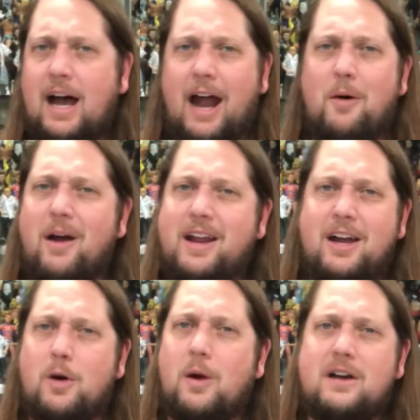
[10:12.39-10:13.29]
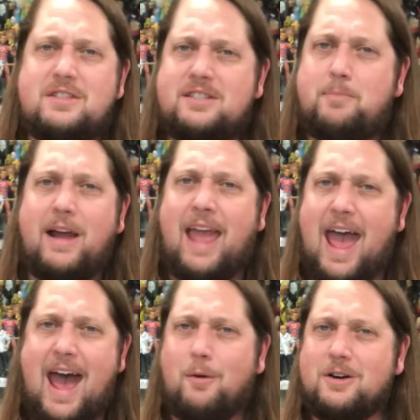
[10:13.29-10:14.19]
I don't want to hear, where's this big
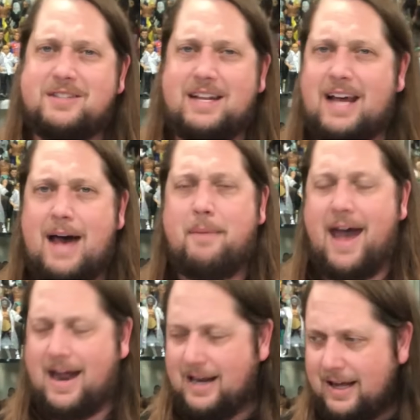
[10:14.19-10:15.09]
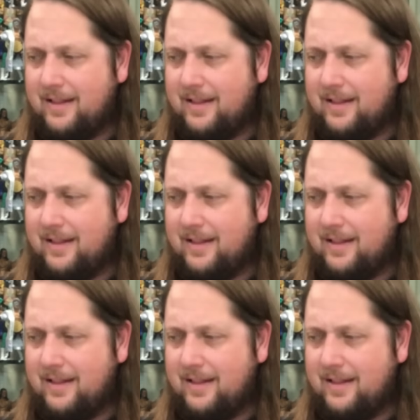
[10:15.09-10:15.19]
hat? Where's that top hat?